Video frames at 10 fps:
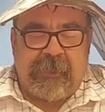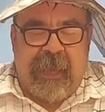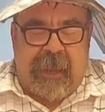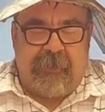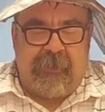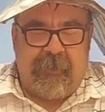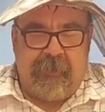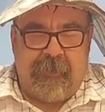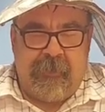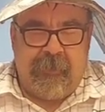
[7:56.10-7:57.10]
again
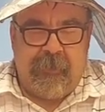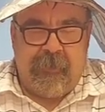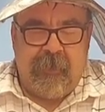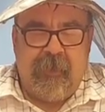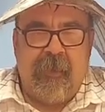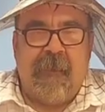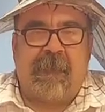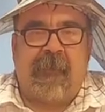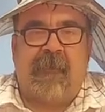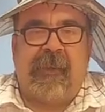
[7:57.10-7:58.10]

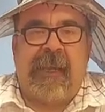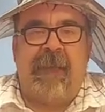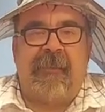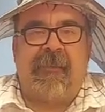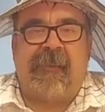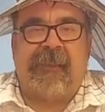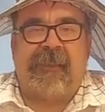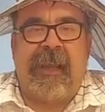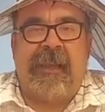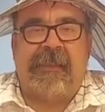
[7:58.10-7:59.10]
for the forgiveness of our
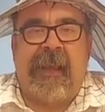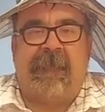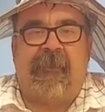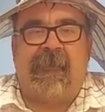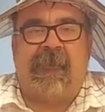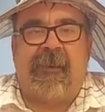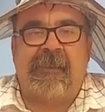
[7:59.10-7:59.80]
sins and for, for our